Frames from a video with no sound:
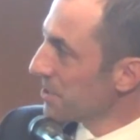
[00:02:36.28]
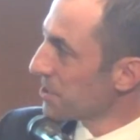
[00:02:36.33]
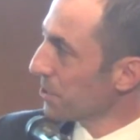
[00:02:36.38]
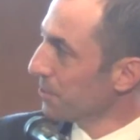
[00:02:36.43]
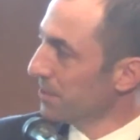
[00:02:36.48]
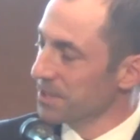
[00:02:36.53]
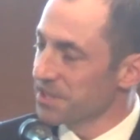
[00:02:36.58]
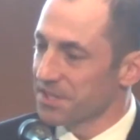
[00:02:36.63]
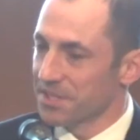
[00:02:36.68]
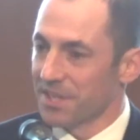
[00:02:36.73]

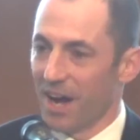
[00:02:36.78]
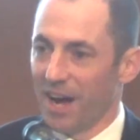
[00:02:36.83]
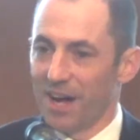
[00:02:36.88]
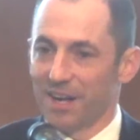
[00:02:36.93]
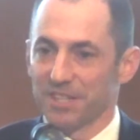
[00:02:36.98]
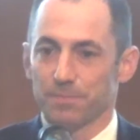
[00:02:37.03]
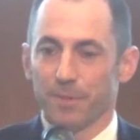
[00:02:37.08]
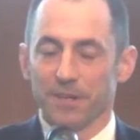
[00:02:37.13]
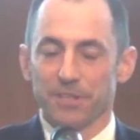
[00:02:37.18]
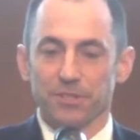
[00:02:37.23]
So this
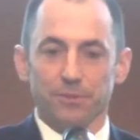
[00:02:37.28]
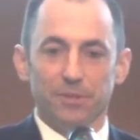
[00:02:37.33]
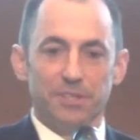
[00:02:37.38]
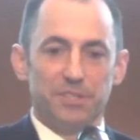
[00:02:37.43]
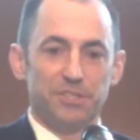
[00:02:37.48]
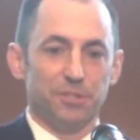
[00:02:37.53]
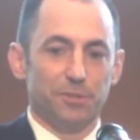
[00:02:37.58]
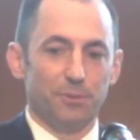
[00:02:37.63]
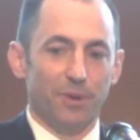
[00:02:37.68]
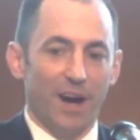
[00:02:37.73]
special
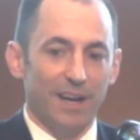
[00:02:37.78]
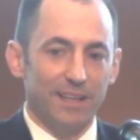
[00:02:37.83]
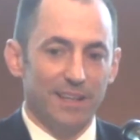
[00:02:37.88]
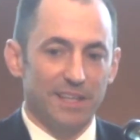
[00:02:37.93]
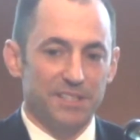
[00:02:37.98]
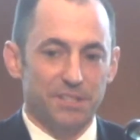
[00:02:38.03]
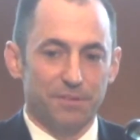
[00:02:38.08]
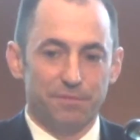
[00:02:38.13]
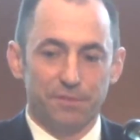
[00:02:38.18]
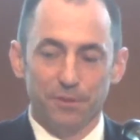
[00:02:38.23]
issue
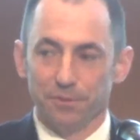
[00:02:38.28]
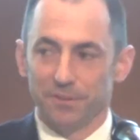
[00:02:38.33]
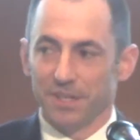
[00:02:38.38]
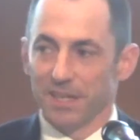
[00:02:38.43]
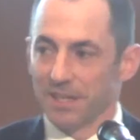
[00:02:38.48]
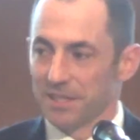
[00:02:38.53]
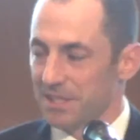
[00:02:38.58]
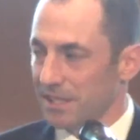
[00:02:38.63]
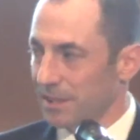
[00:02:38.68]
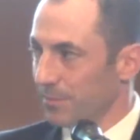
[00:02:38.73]
highlights a few
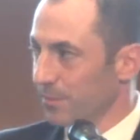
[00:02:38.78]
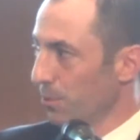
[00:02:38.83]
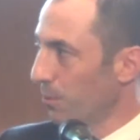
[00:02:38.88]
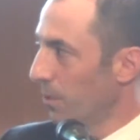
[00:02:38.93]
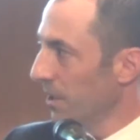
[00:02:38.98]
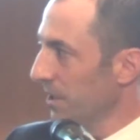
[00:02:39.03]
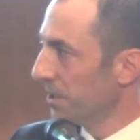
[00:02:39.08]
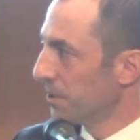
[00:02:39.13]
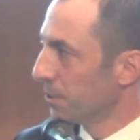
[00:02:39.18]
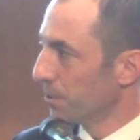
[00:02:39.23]
things, and I'm going to
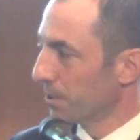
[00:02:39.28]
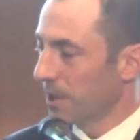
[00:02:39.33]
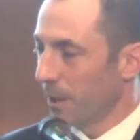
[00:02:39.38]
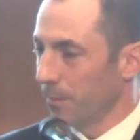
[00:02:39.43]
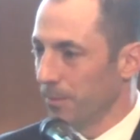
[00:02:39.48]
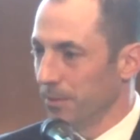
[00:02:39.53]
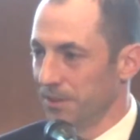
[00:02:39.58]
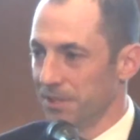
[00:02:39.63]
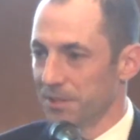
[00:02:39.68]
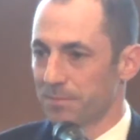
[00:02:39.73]
walk you through a
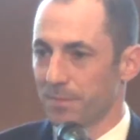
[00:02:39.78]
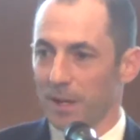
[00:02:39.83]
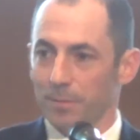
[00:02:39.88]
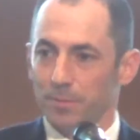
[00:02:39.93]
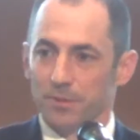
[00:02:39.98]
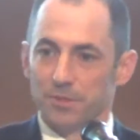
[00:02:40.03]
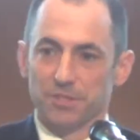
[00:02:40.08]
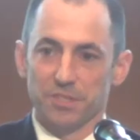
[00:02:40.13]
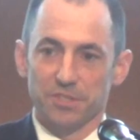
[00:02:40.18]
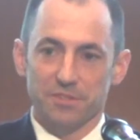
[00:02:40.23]
couple of these
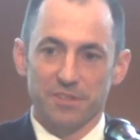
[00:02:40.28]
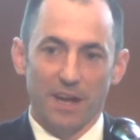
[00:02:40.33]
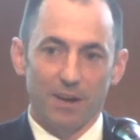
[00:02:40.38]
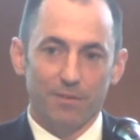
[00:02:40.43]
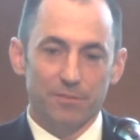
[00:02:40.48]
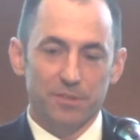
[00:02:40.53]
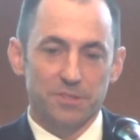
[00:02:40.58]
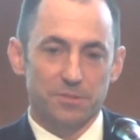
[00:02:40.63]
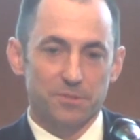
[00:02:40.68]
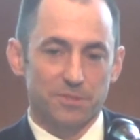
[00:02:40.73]
papers just
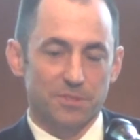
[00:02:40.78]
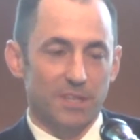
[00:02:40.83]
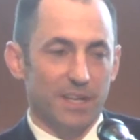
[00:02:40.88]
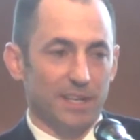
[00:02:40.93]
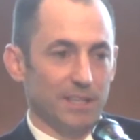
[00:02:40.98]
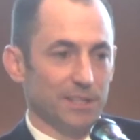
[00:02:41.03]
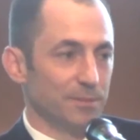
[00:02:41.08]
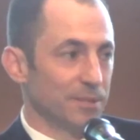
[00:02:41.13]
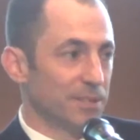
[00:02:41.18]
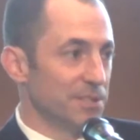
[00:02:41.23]
ever so
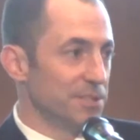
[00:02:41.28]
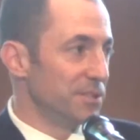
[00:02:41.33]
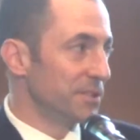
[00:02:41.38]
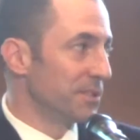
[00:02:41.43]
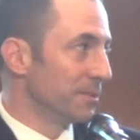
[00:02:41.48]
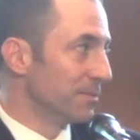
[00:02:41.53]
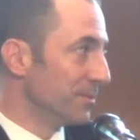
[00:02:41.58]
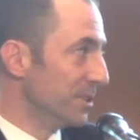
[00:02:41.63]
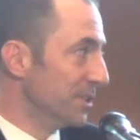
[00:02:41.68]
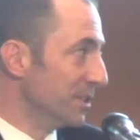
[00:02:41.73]
slightly because you
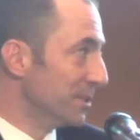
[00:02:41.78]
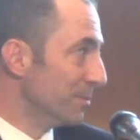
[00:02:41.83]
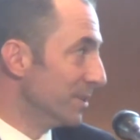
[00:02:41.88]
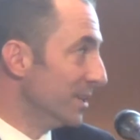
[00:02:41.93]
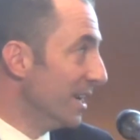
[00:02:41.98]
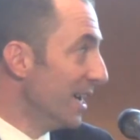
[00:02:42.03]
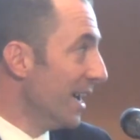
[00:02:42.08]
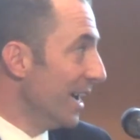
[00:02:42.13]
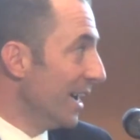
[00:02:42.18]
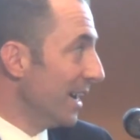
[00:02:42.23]
can read
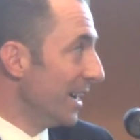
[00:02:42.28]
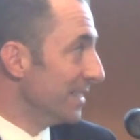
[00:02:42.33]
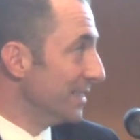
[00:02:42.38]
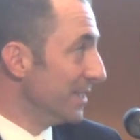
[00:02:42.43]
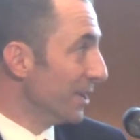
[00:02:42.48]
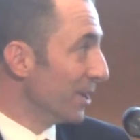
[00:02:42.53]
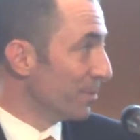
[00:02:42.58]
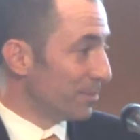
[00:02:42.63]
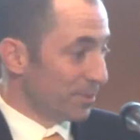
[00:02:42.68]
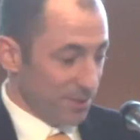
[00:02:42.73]
them,
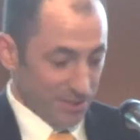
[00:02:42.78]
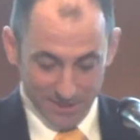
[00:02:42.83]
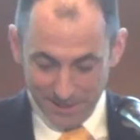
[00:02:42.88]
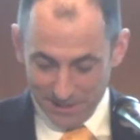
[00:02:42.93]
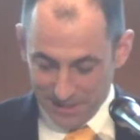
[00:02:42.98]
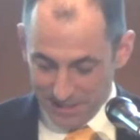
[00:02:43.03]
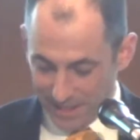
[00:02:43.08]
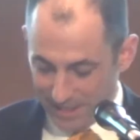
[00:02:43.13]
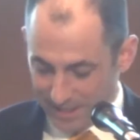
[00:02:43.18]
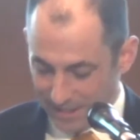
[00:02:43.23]
and they are pretty
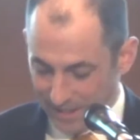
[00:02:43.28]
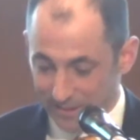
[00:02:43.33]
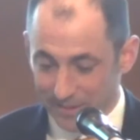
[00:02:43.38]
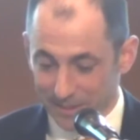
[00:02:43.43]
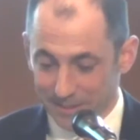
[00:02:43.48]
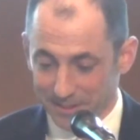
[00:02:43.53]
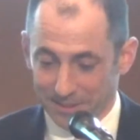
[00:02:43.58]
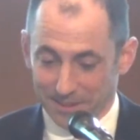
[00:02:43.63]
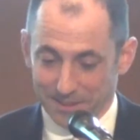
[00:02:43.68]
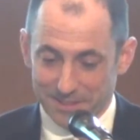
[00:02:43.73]
exciting. I
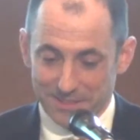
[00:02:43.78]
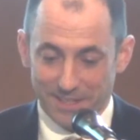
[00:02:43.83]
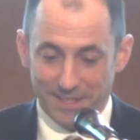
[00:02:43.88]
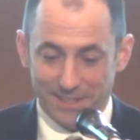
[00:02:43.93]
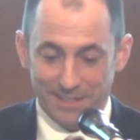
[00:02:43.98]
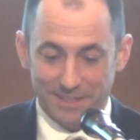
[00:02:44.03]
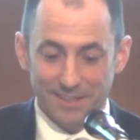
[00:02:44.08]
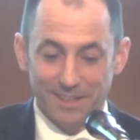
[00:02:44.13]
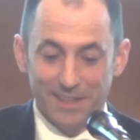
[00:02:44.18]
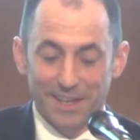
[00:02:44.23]
think they're
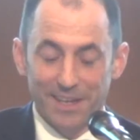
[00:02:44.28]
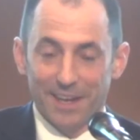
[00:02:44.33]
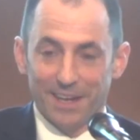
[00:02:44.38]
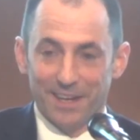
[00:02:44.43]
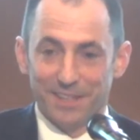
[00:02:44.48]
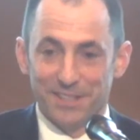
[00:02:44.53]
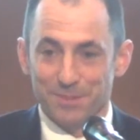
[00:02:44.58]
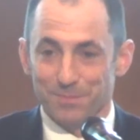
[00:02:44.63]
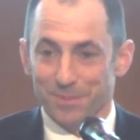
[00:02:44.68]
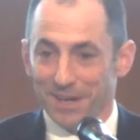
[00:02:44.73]
exciting.
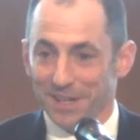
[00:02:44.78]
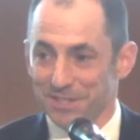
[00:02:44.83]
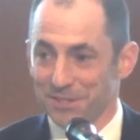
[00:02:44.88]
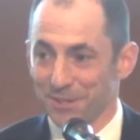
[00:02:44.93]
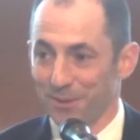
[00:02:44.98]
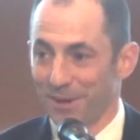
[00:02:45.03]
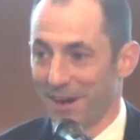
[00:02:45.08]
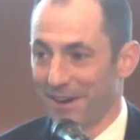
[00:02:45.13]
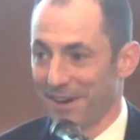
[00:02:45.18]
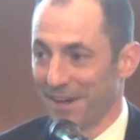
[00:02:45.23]
This might
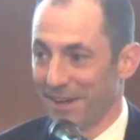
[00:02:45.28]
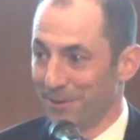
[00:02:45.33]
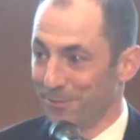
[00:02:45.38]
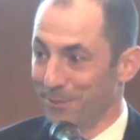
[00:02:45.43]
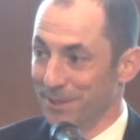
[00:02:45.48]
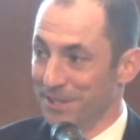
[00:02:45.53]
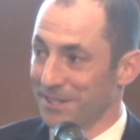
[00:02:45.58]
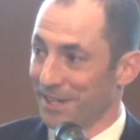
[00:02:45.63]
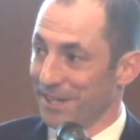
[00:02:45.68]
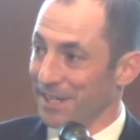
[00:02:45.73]
show how out of
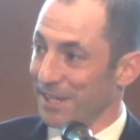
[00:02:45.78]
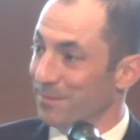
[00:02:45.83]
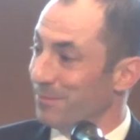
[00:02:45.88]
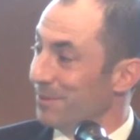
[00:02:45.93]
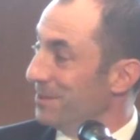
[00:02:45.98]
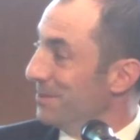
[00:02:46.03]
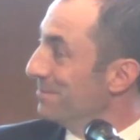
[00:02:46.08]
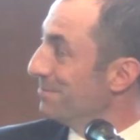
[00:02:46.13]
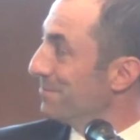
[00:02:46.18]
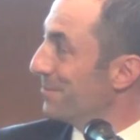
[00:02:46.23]
reach I
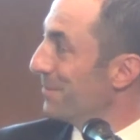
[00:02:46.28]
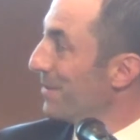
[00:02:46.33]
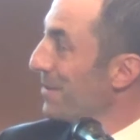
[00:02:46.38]
am.